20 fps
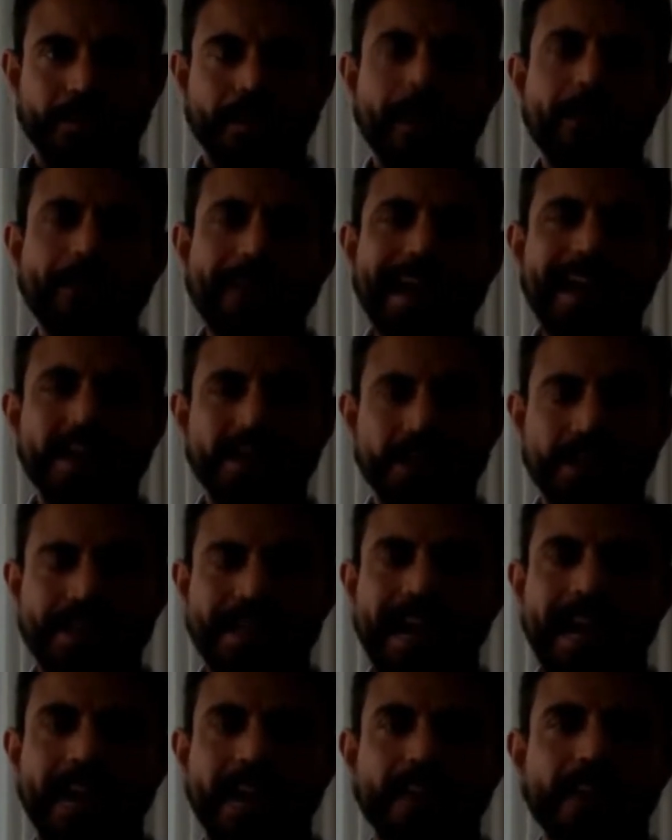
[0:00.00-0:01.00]
Imagine
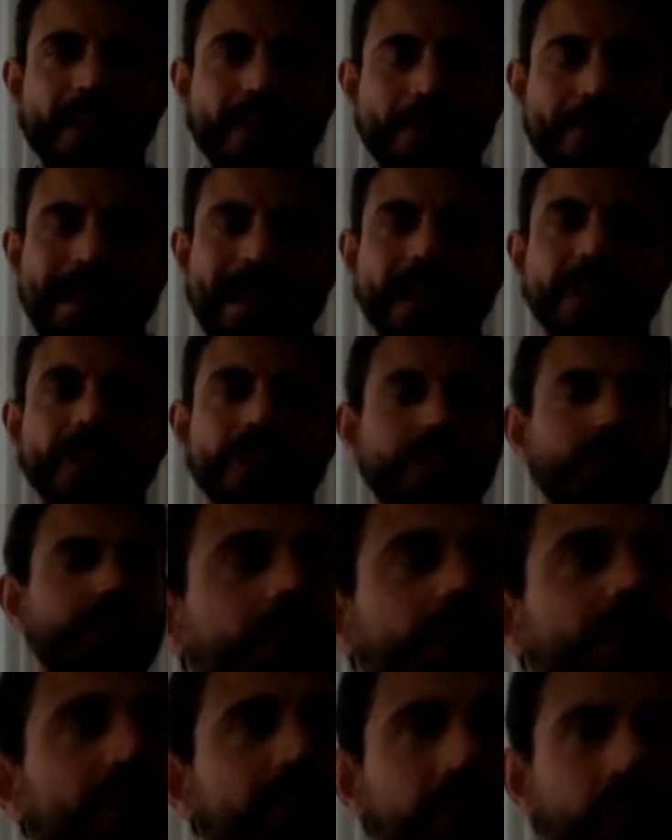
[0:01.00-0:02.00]
that. Imagine
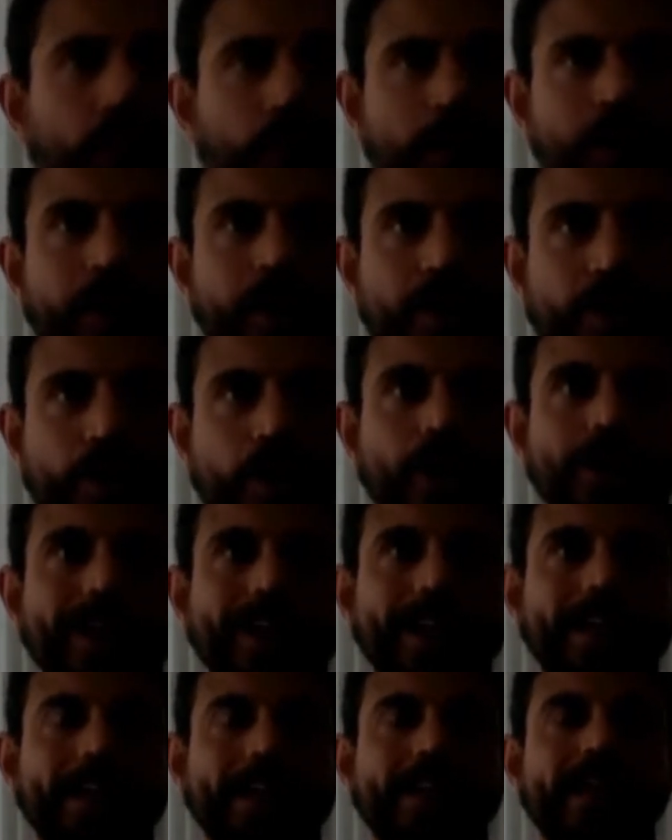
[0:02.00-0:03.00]
before going
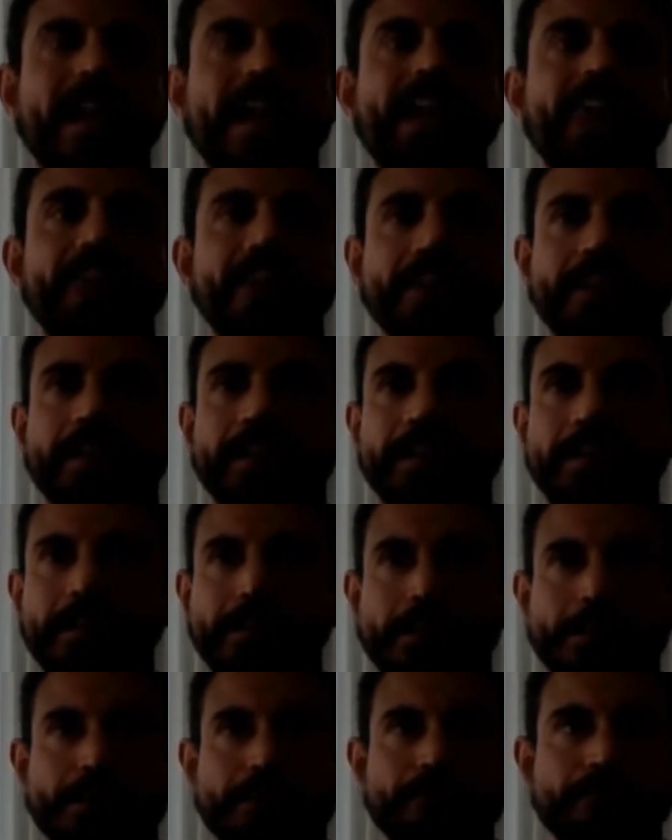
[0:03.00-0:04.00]
in and having a
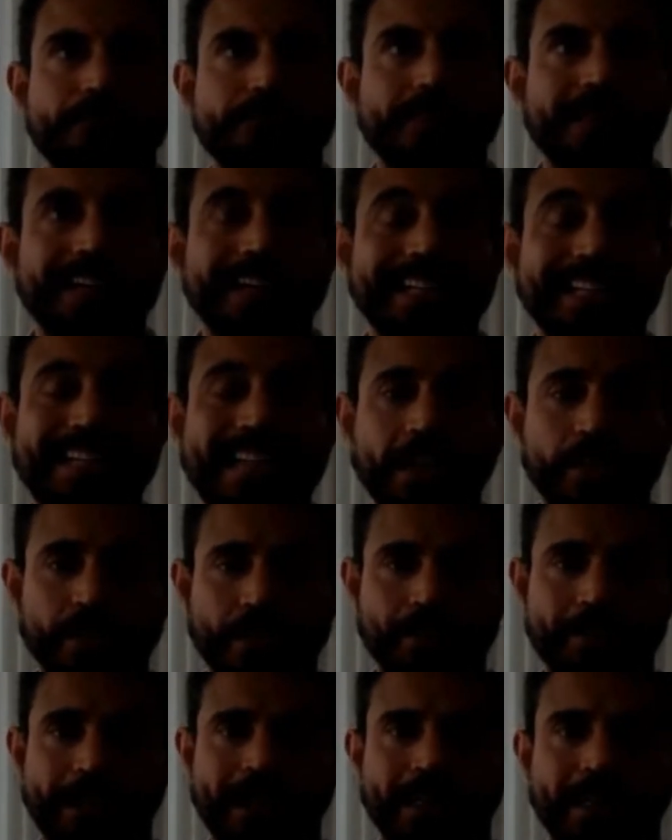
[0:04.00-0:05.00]

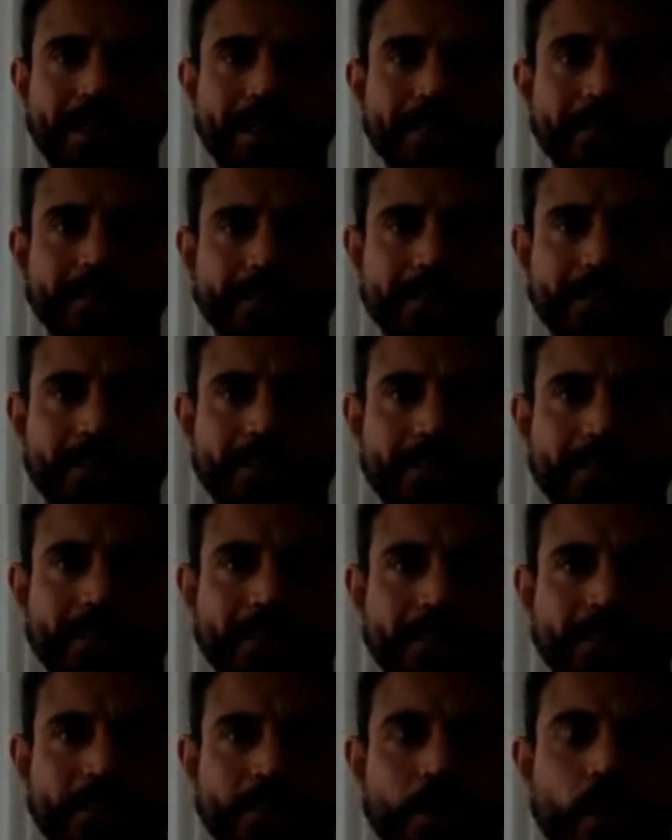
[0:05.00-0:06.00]
sales meeting,
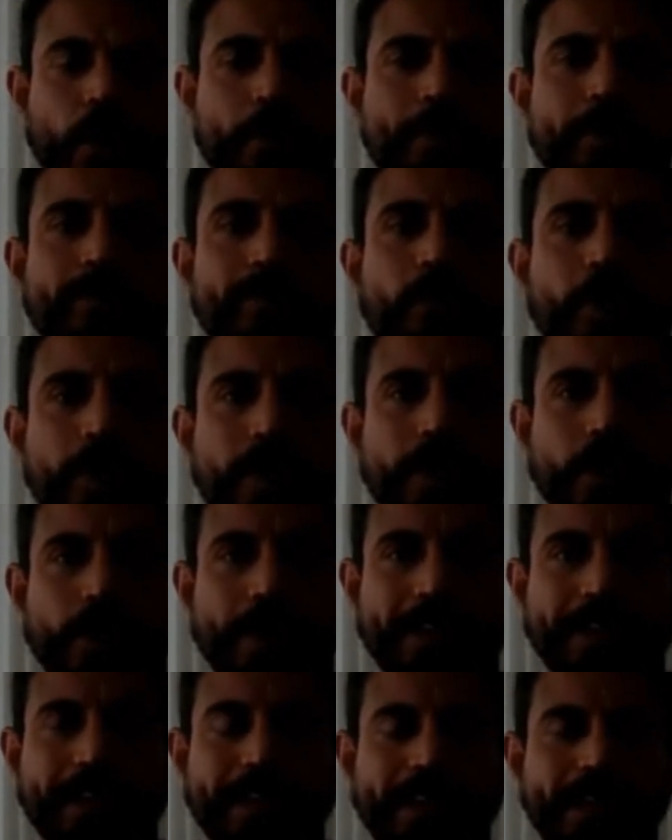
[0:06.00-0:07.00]
or before
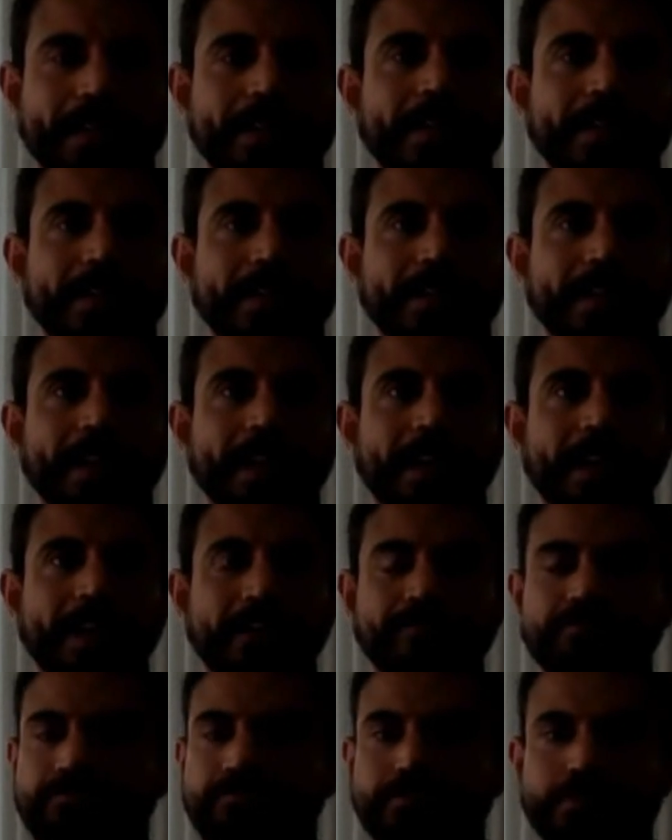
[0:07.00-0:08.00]
going in
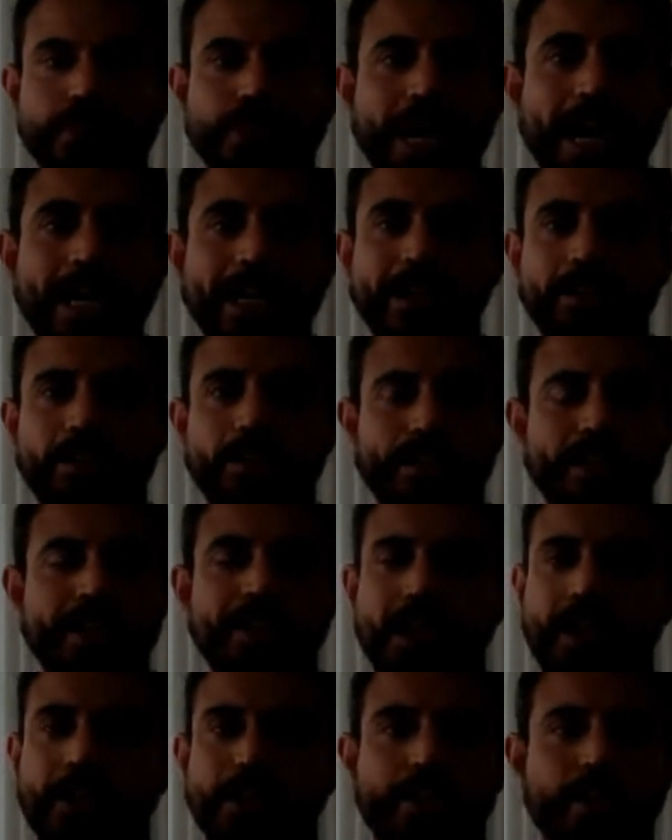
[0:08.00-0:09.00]
and chatting with
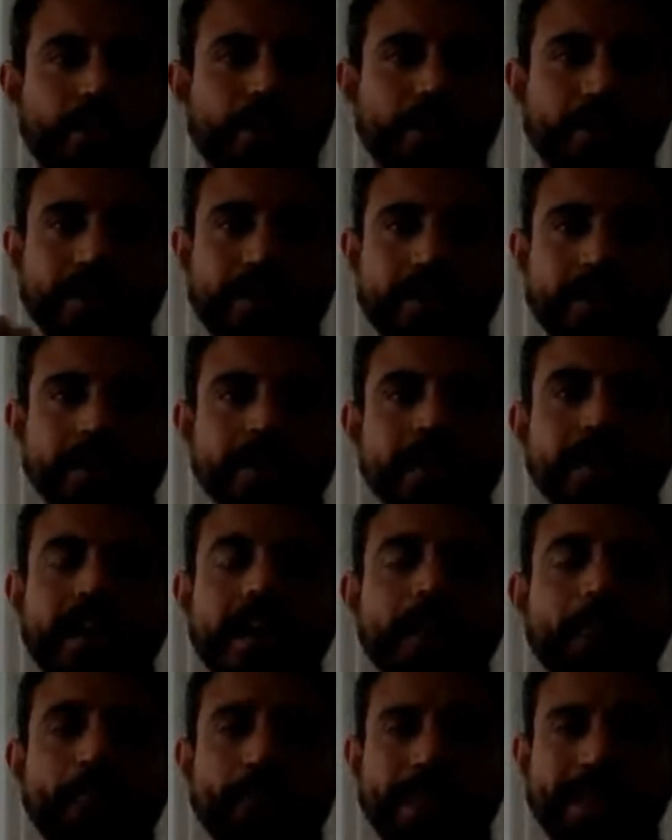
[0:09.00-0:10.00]
another
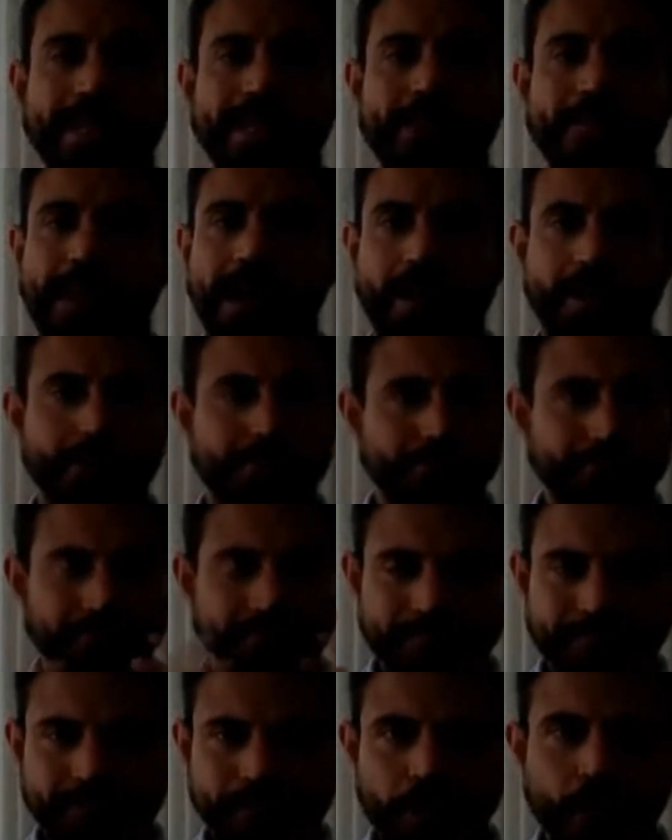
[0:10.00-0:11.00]
company about
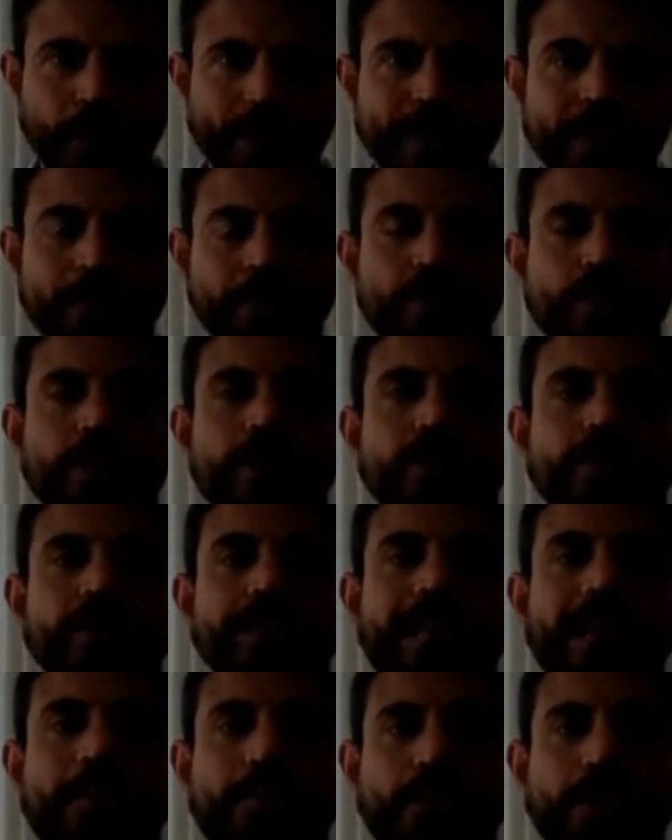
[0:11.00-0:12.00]
doing some sort of
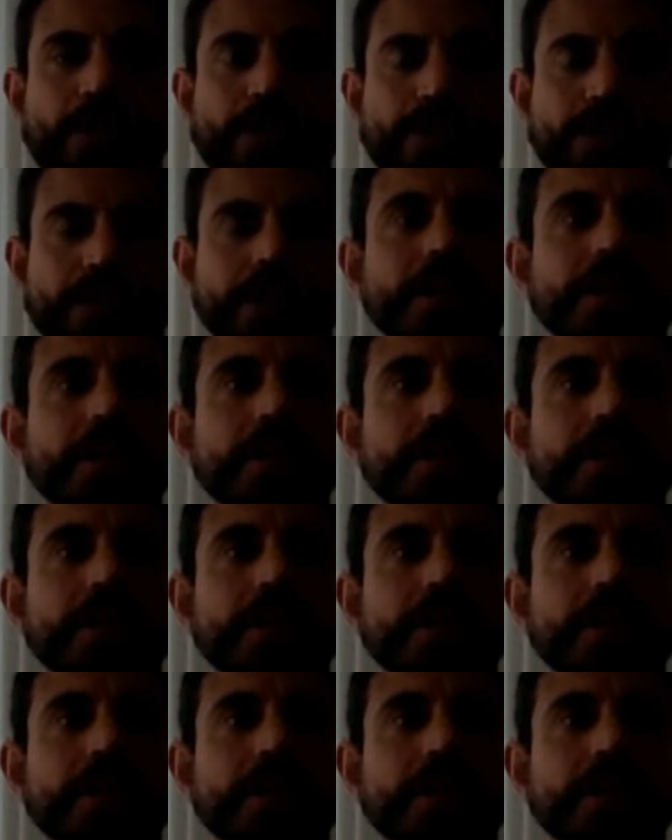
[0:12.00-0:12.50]
collaboration,